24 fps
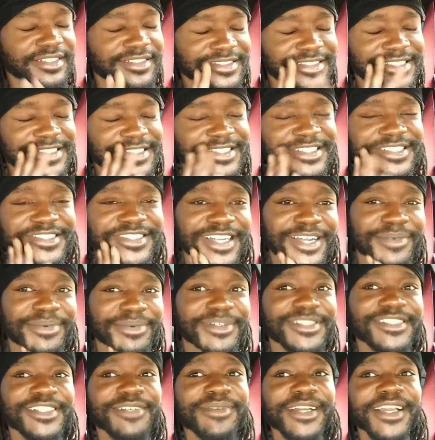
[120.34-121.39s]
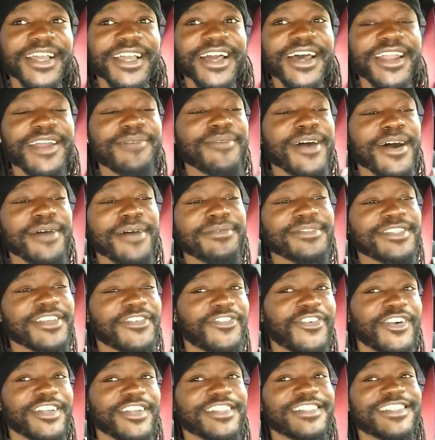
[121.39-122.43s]
subscribers. Oh my god, I'm up to
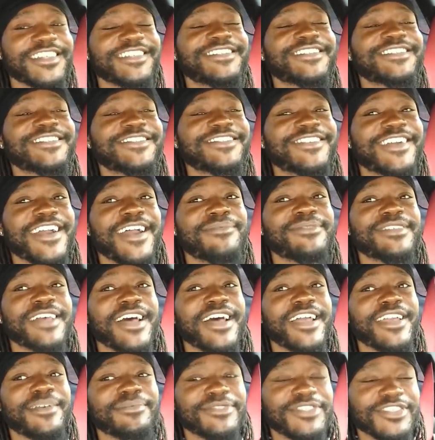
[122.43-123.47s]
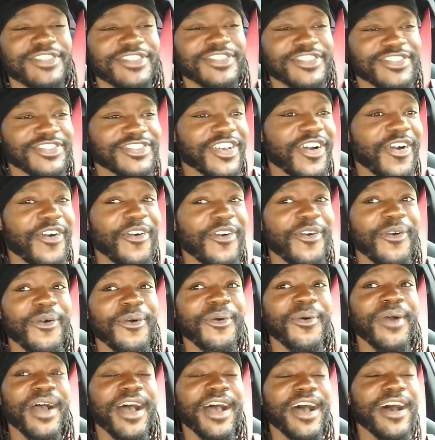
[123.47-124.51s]
14 subscribers. I am
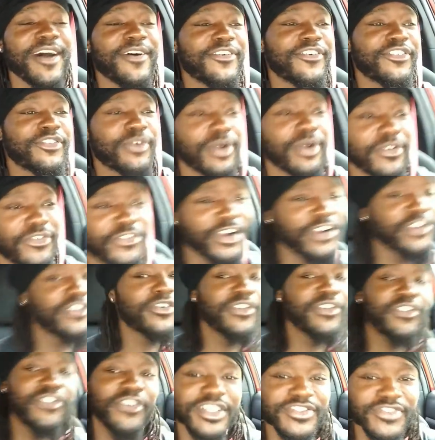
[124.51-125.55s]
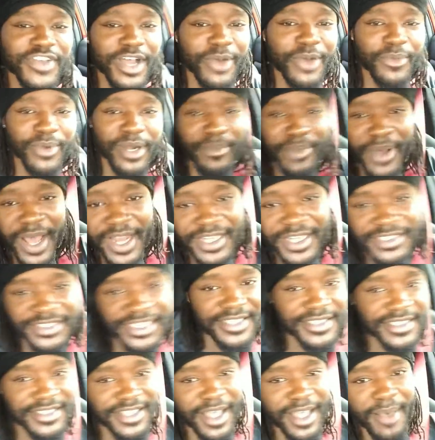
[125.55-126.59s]
so first of all, I want to
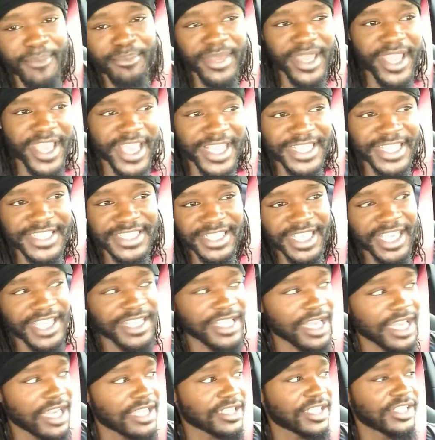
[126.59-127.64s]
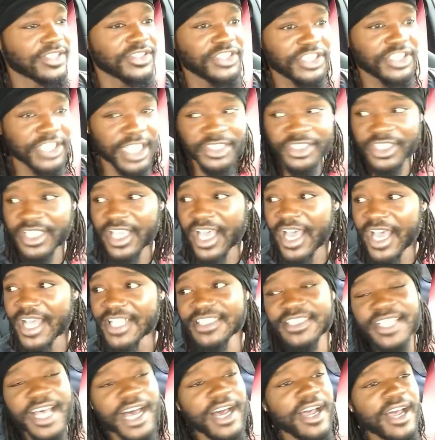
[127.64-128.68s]
apologize because I've been saying that I was gonna shout you
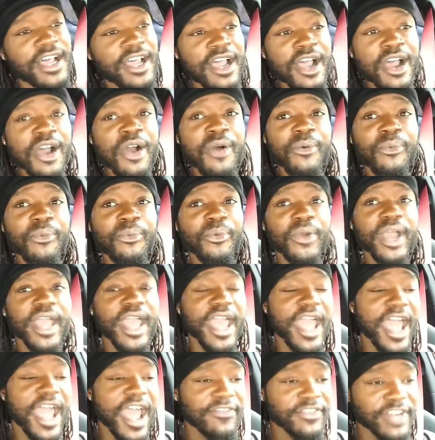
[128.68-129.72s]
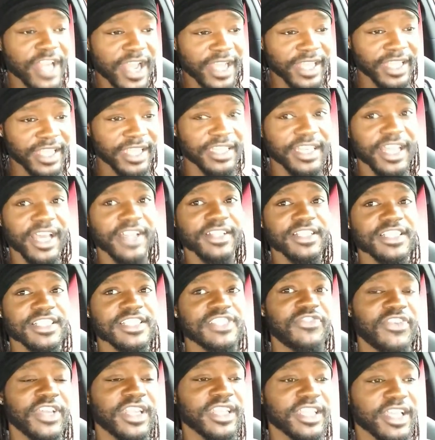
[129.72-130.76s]
guys out. After I get done this
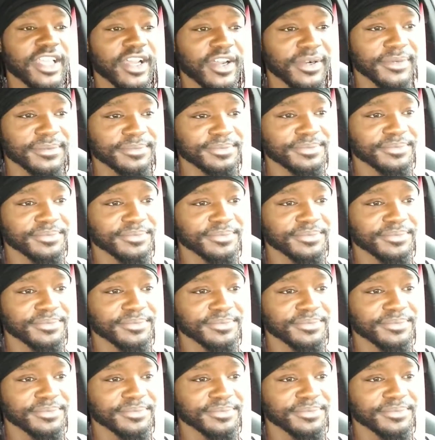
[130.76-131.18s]
video,